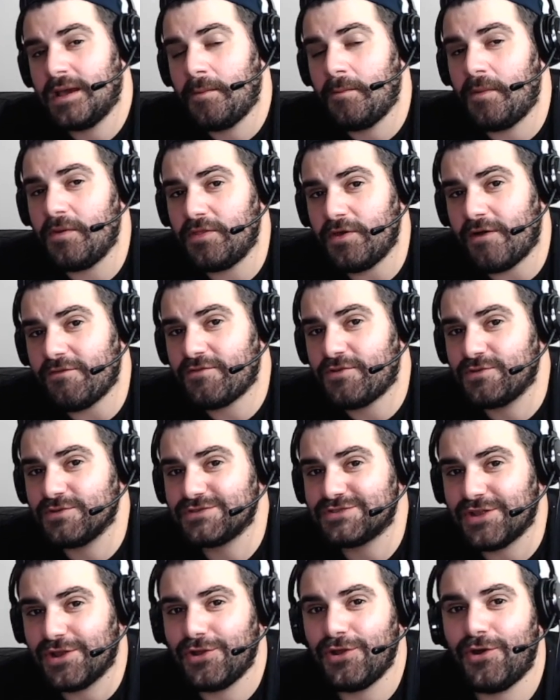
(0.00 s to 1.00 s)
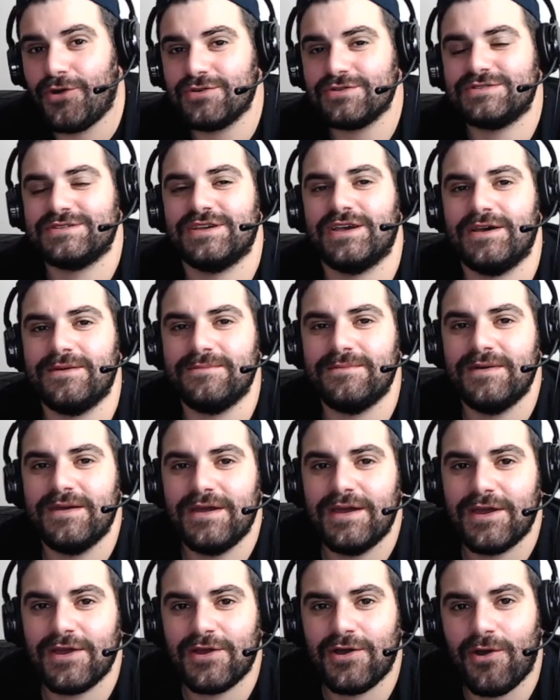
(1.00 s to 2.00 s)
But of course, the long term
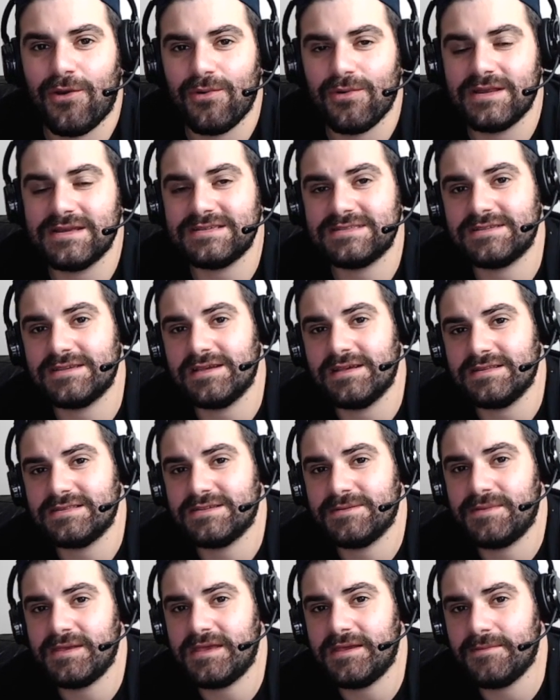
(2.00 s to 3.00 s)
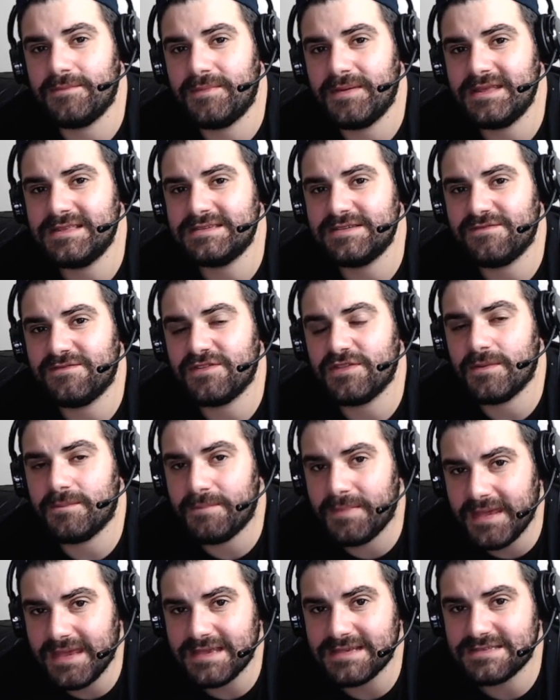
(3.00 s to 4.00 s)
goal is to, to be competing for the
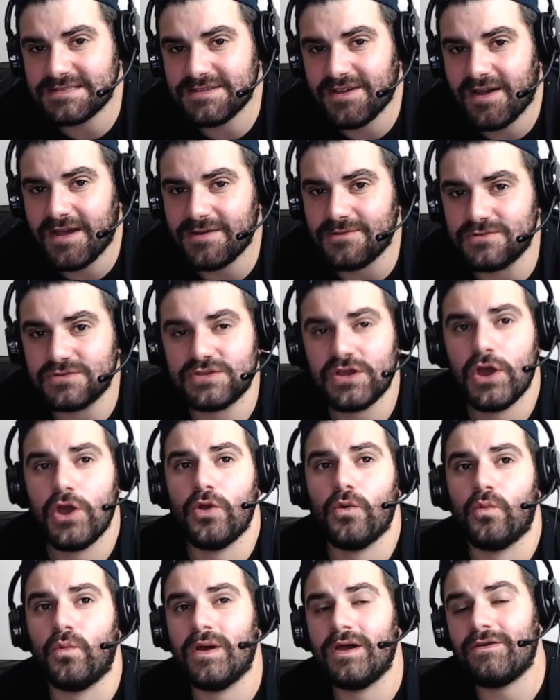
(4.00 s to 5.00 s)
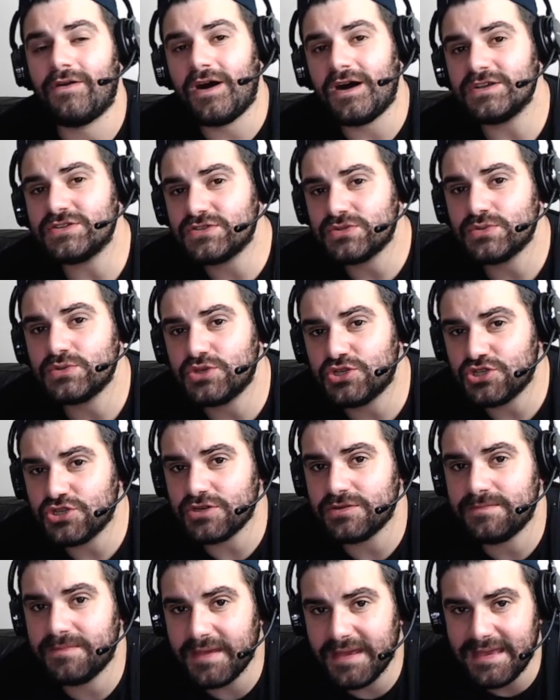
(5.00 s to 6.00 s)
biggest titles where Arsenal
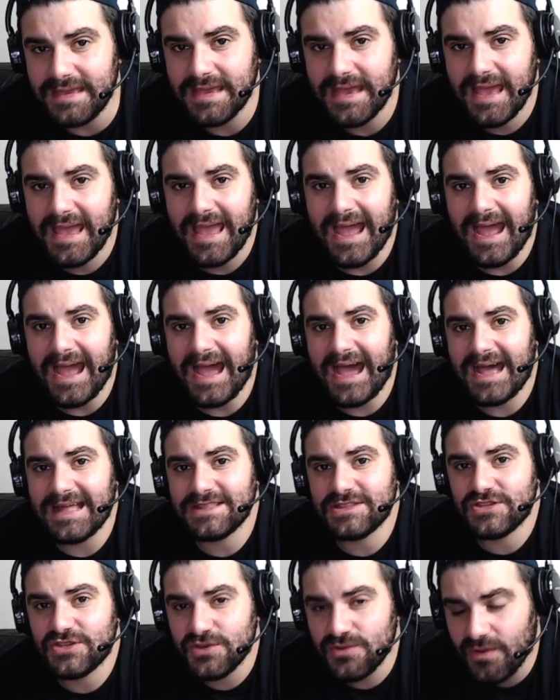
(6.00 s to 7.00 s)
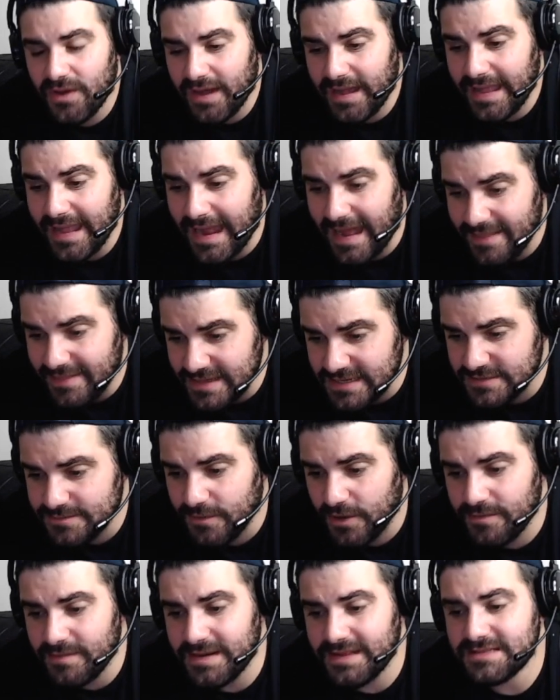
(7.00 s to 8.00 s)
should be. And do I, at this
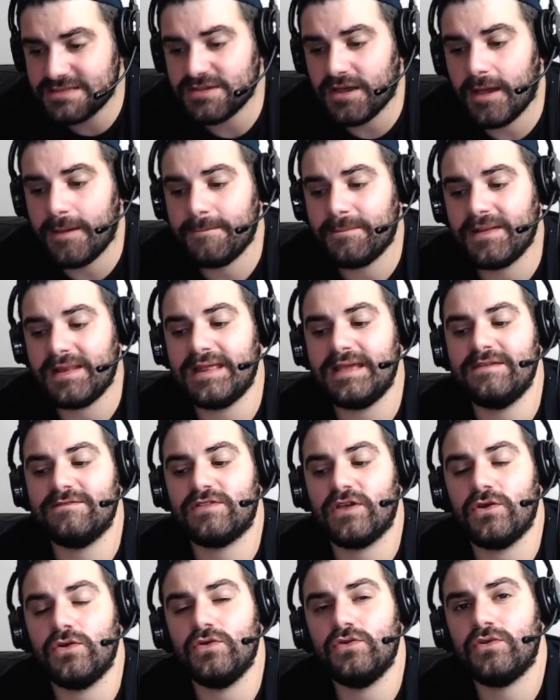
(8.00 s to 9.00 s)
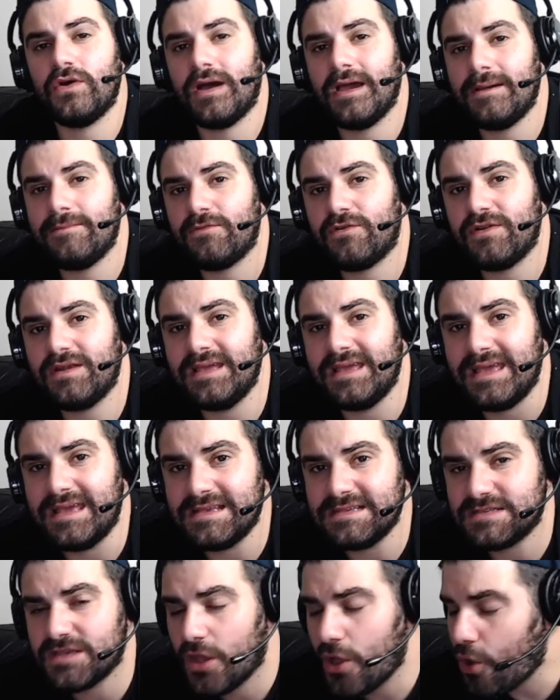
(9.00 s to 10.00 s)
moment in time, believe that Unai Emery
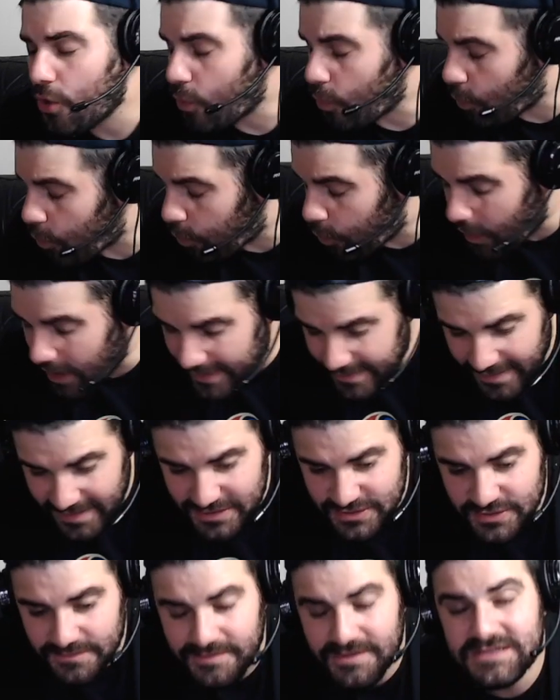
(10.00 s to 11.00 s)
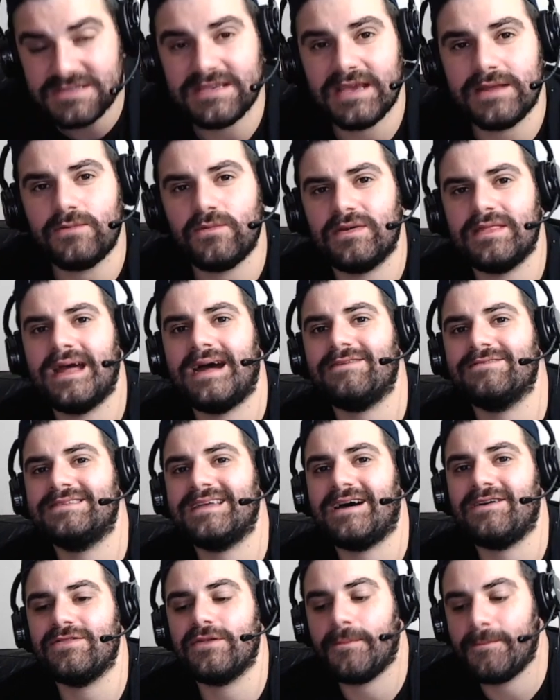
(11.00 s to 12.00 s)
is 100% without
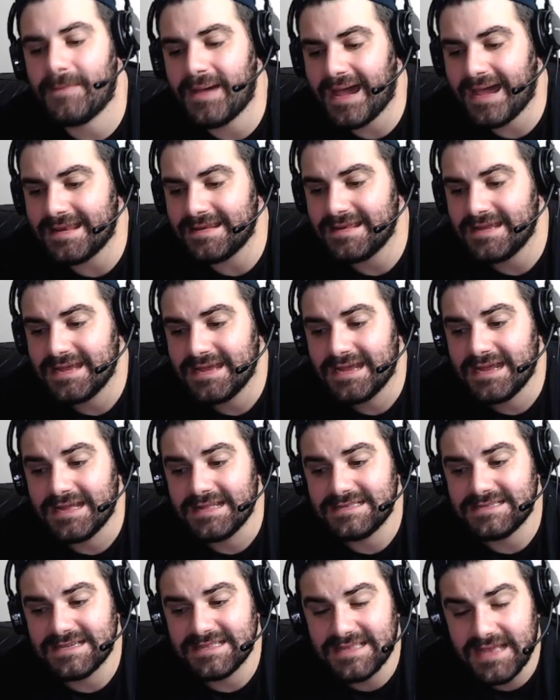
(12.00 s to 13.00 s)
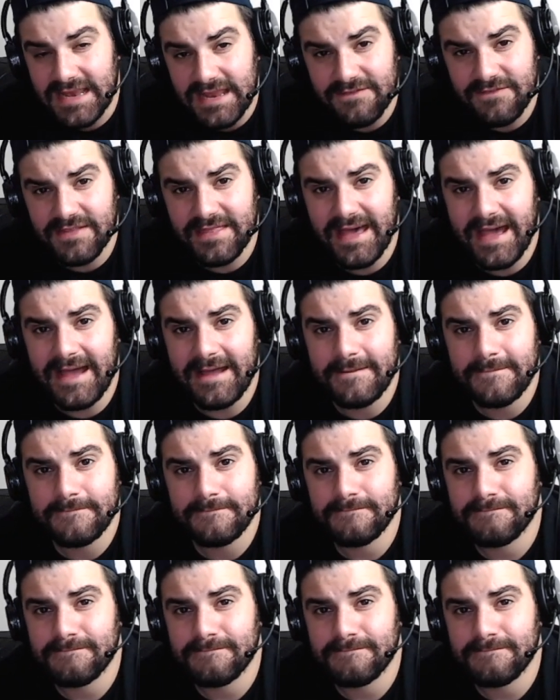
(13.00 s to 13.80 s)
doubt the man to deliver that?